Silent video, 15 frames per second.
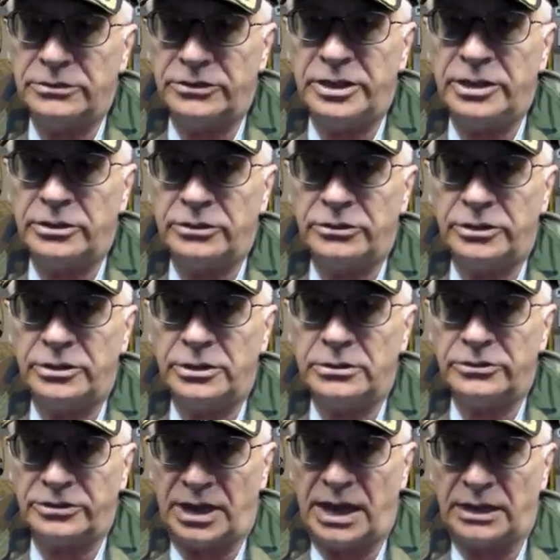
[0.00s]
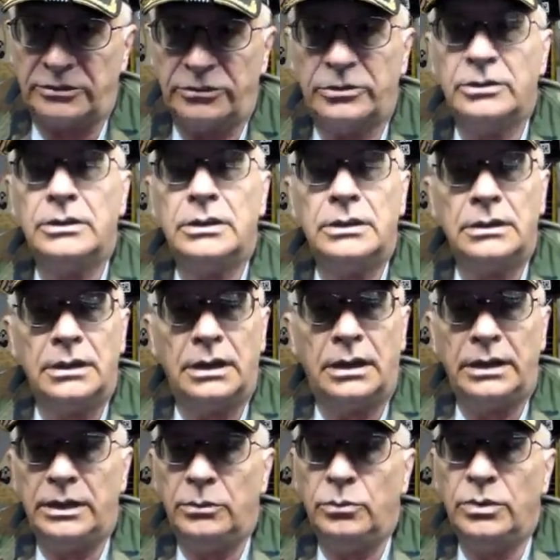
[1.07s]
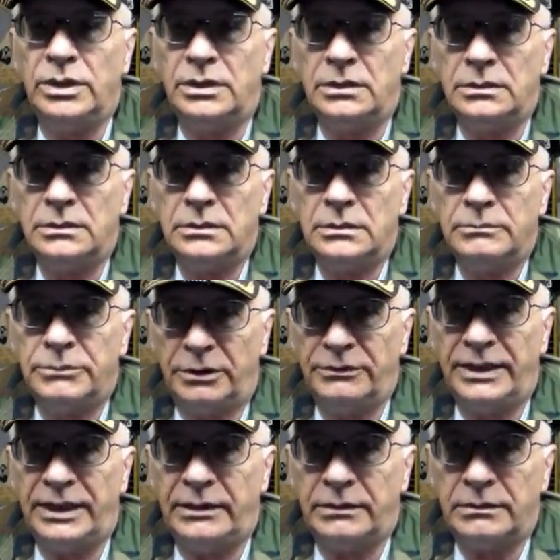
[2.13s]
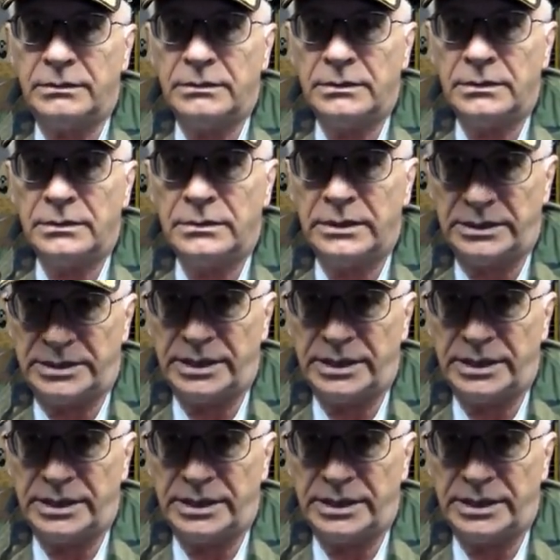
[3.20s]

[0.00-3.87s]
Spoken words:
sneakers and your socks. It will prevent the